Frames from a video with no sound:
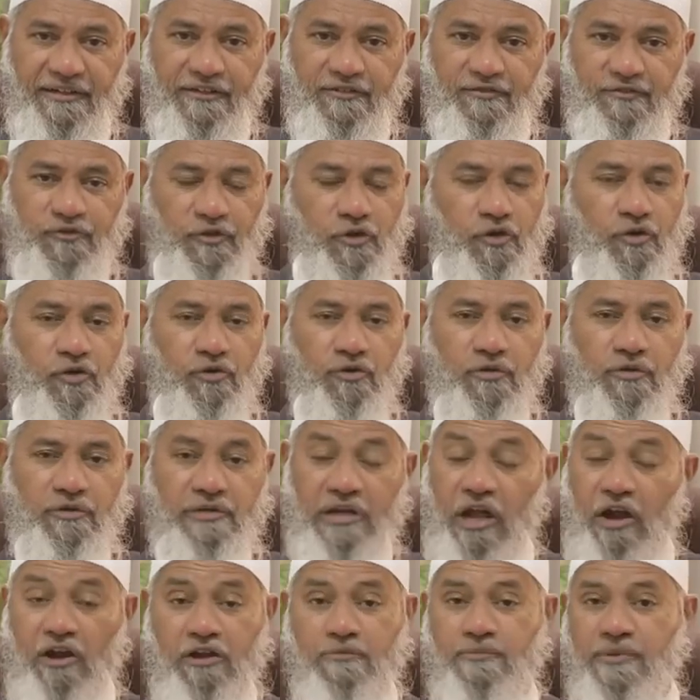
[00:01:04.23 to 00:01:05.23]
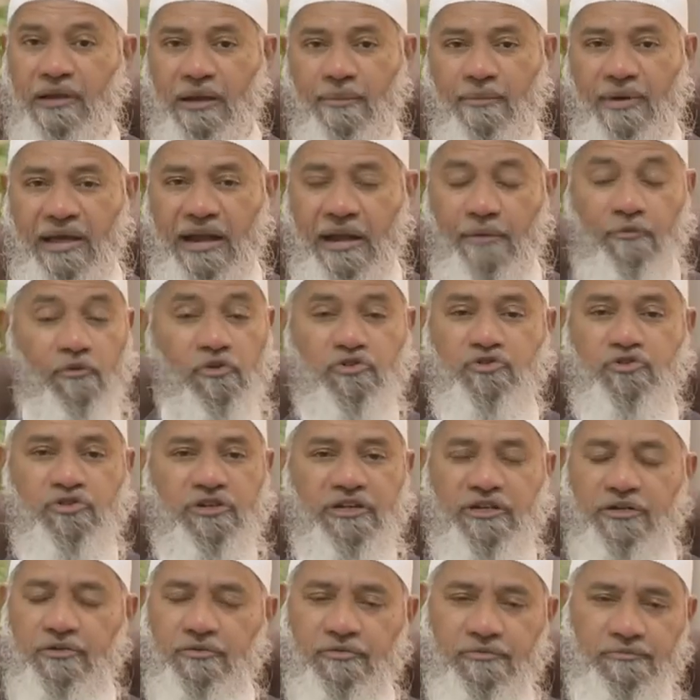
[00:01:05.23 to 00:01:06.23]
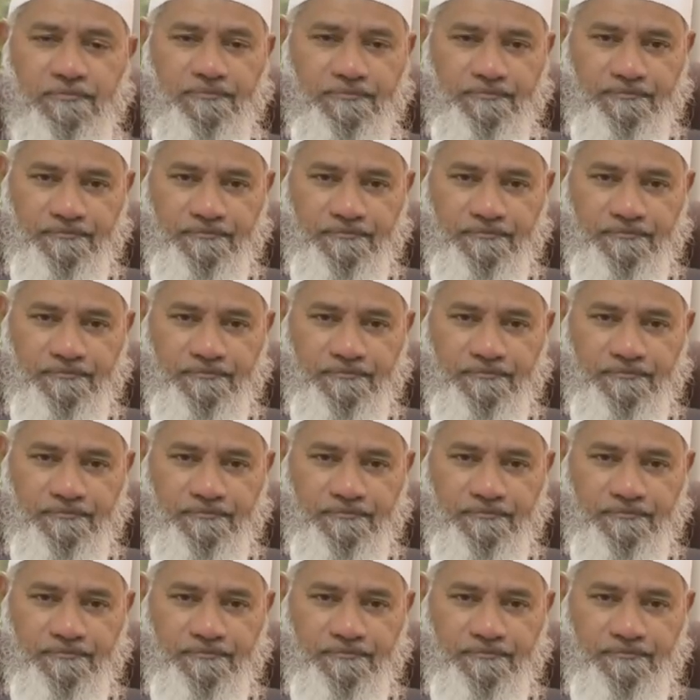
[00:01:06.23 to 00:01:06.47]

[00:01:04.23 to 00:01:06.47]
So now it's become haram. What should he do?